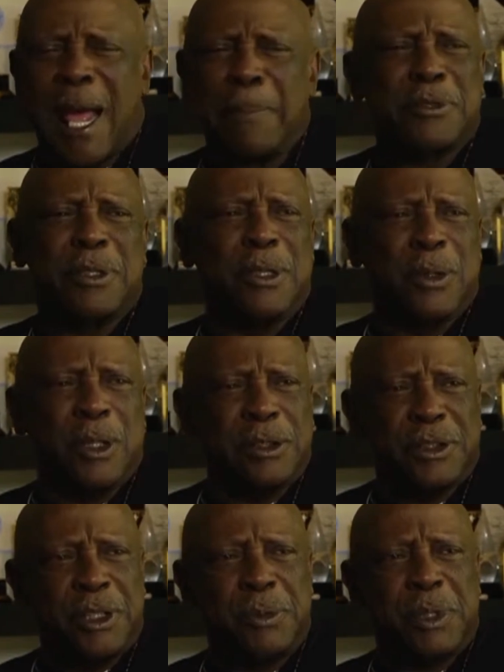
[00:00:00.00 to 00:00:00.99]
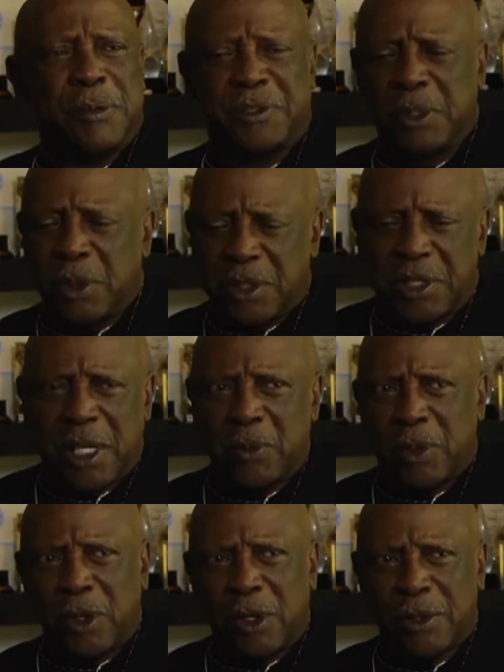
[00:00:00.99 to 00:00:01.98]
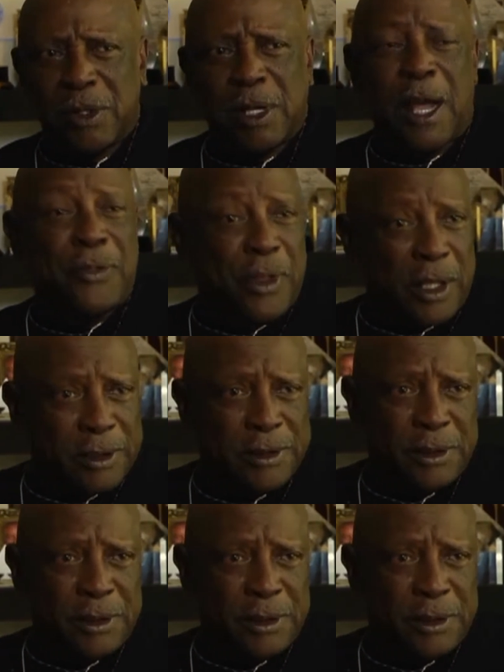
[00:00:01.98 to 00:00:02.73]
on film? Absolutely. If she would have stayed with Arthur, I think,